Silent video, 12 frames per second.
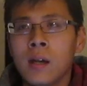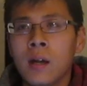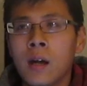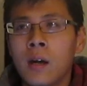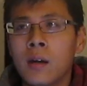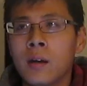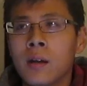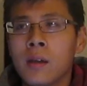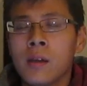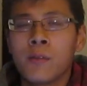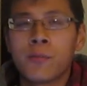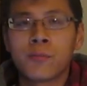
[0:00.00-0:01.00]
Uh,
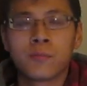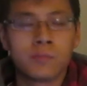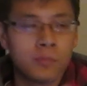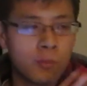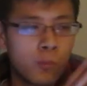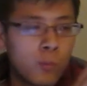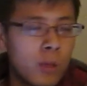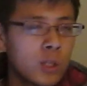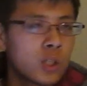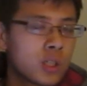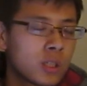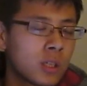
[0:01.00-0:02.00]

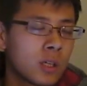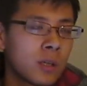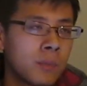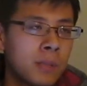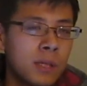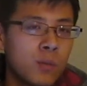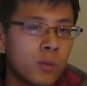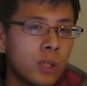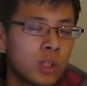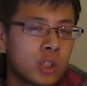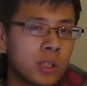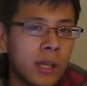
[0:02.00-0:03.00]
rich, being
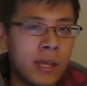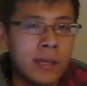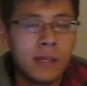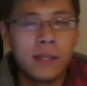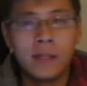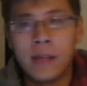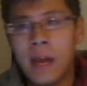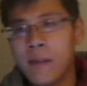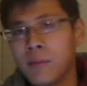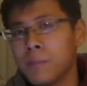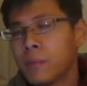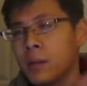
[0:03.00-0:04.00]
rich and
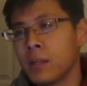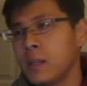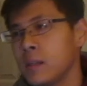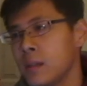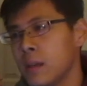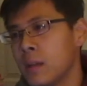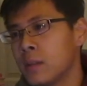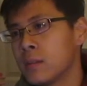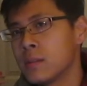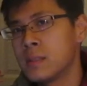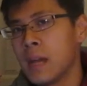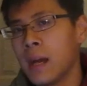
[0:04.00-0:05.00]
having money
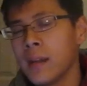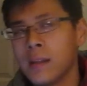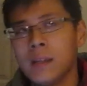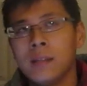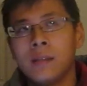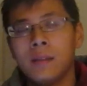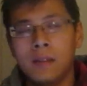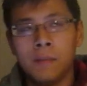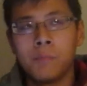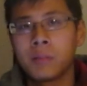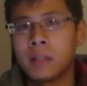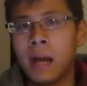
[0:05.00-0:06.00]
does not
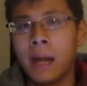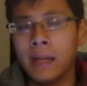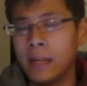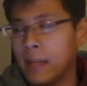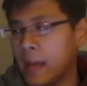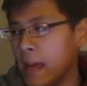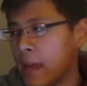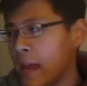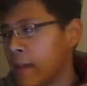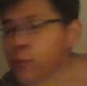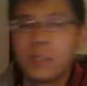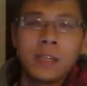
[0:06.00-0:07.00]
imply that
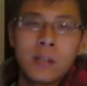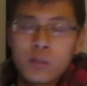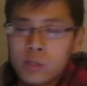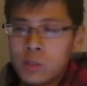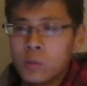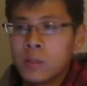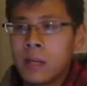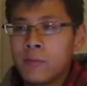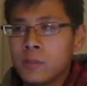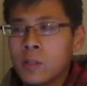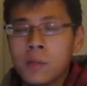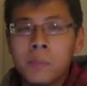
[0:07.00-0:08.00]
everything else in your life
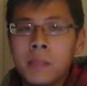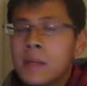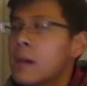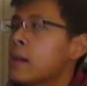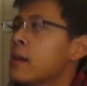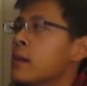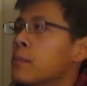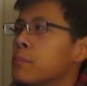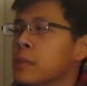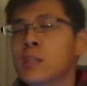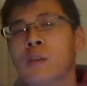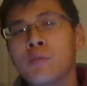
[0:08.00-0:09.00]
is going to be
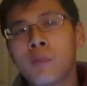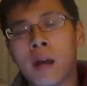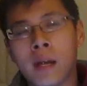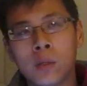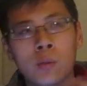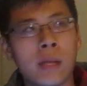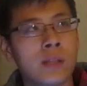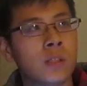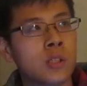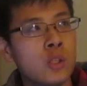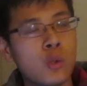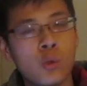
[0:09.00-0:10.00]
peachy fine or that
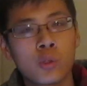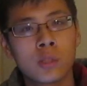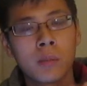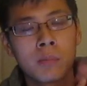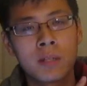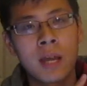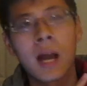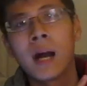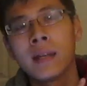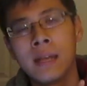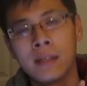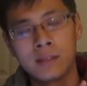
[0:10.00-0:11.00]
you're some
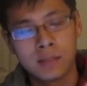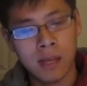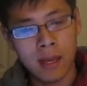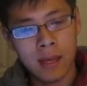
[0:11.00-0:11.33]
god that